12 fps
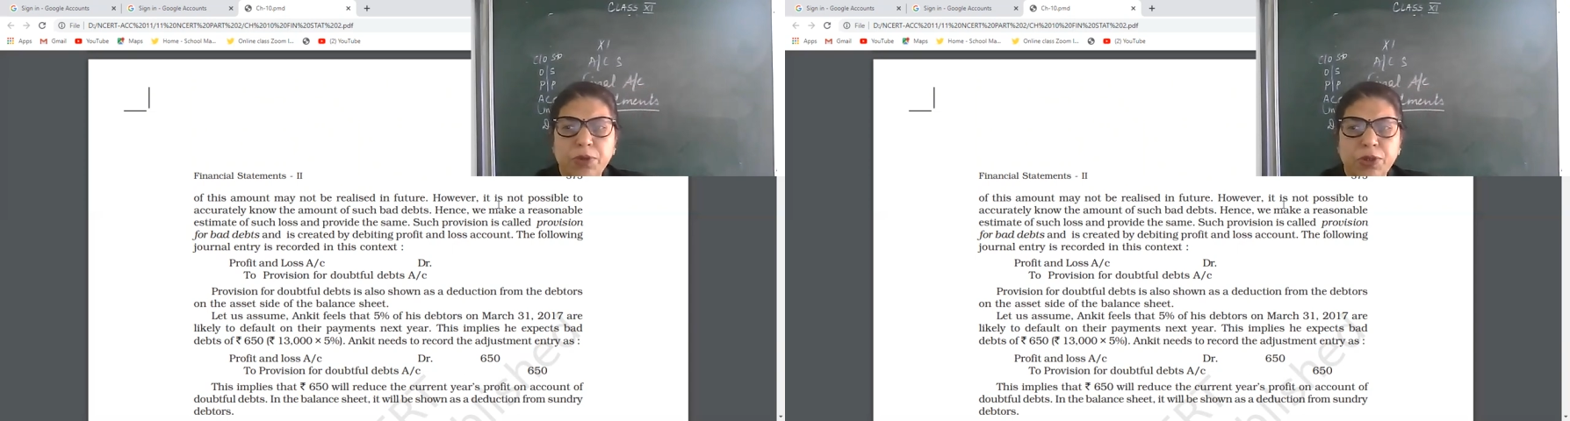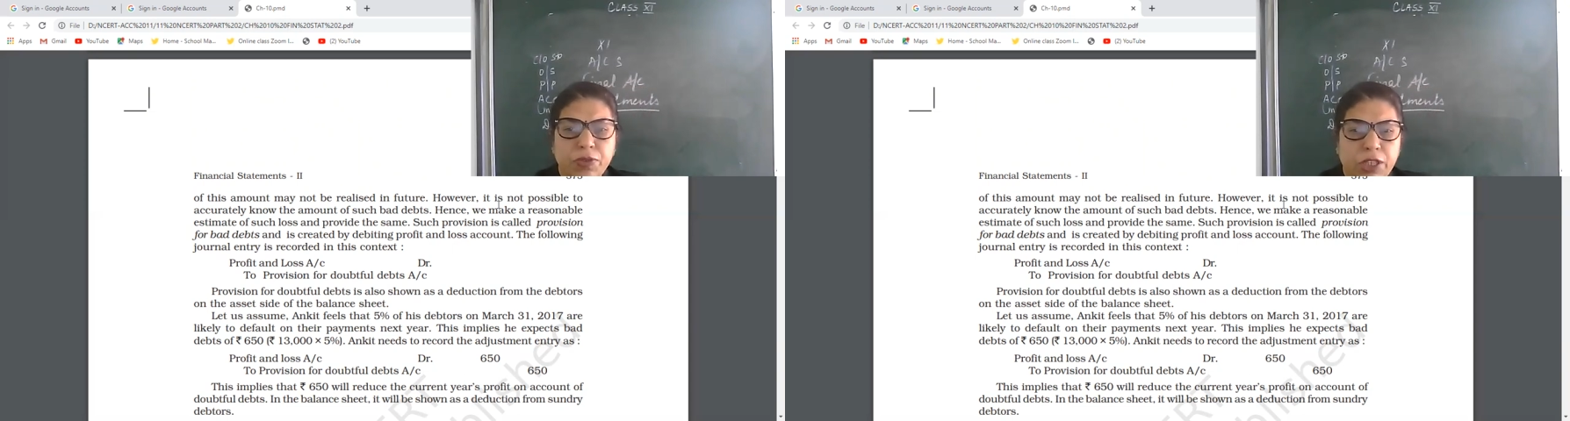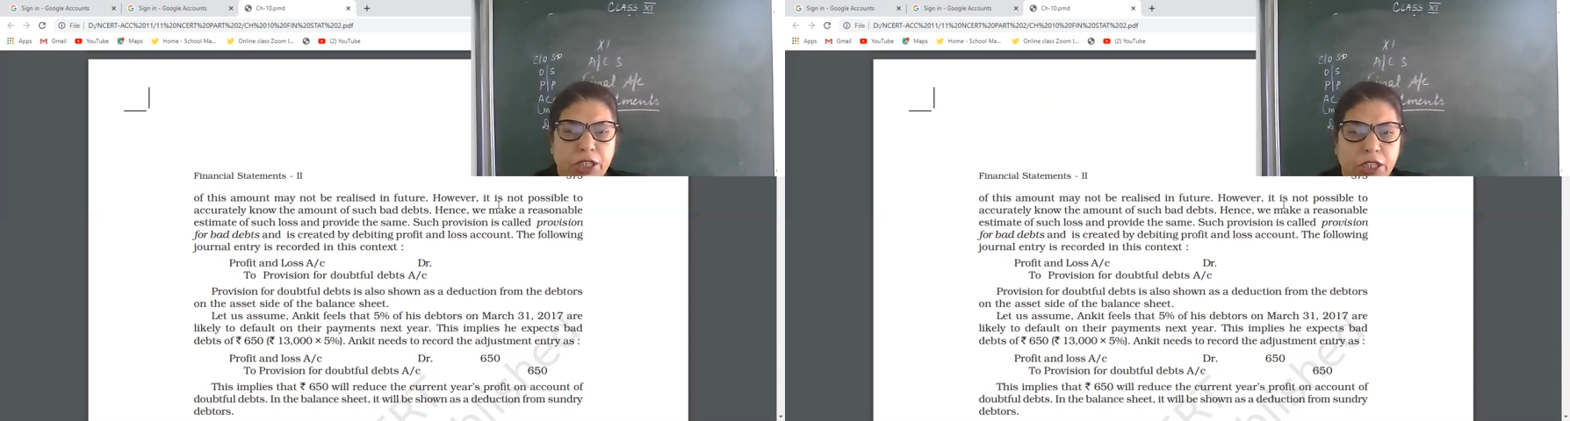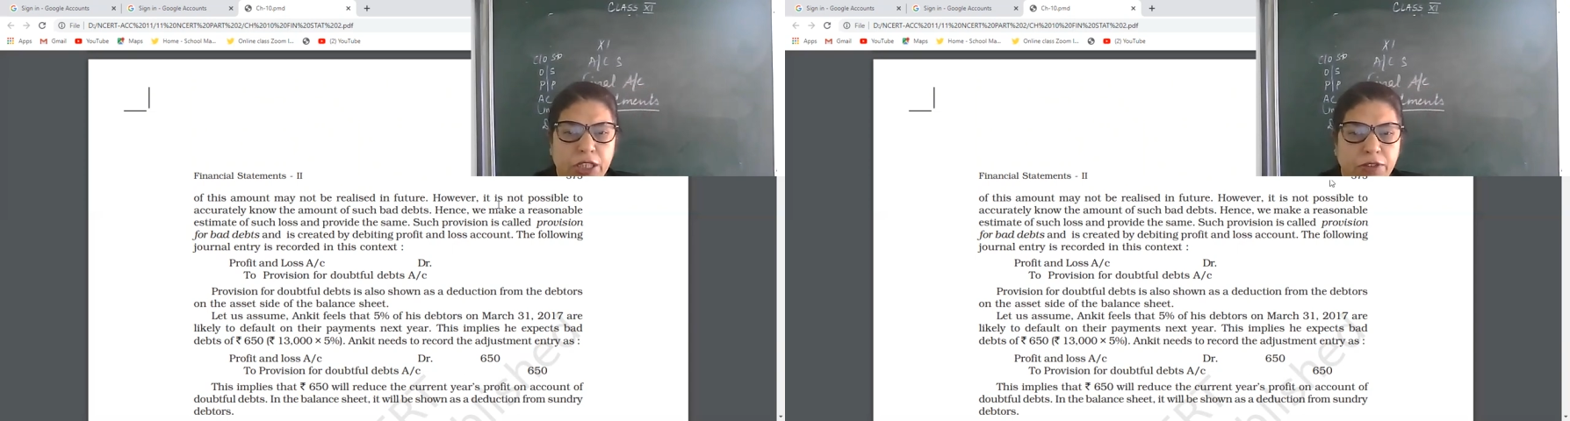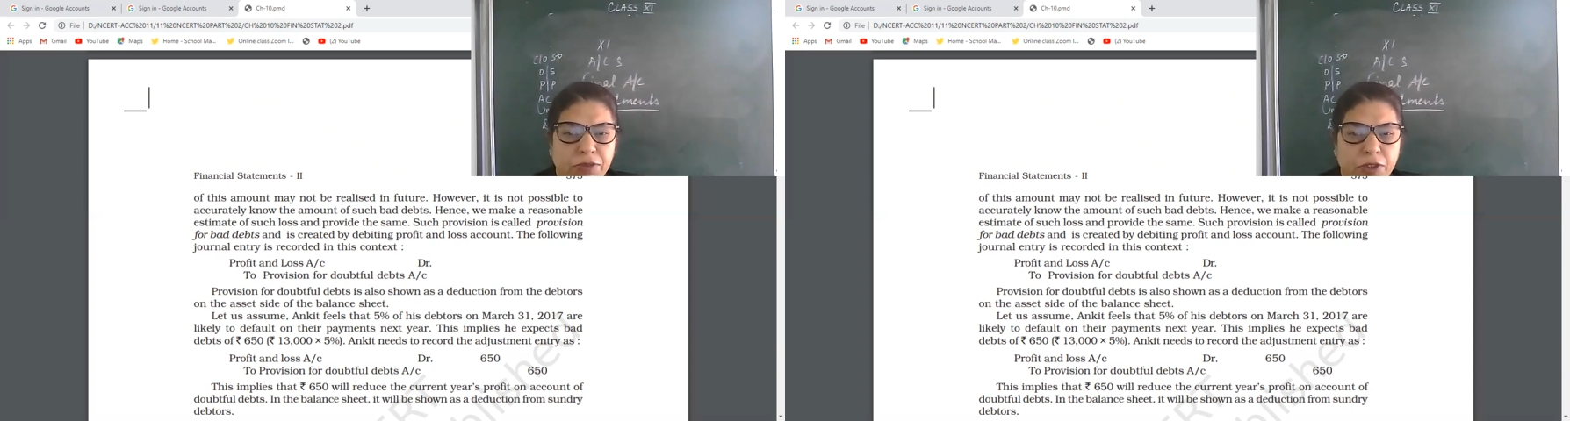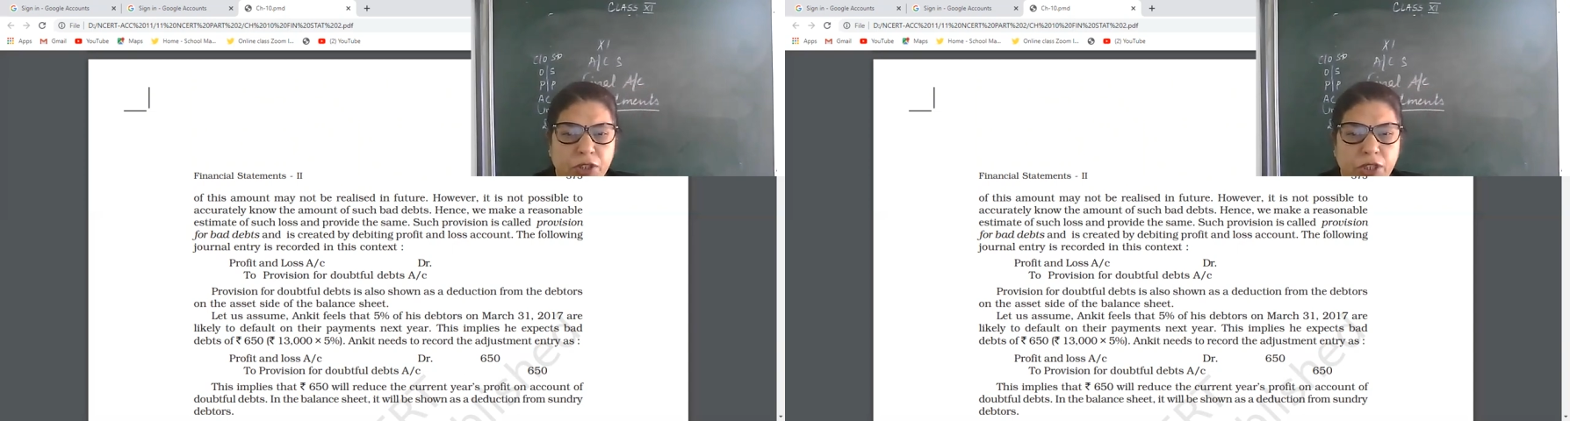
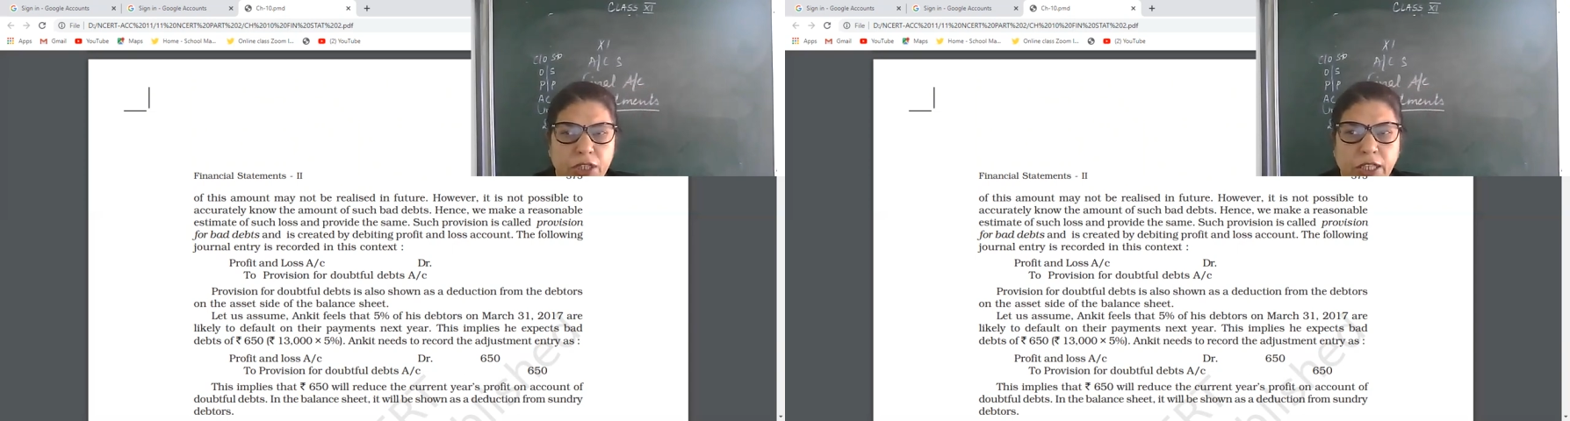provision for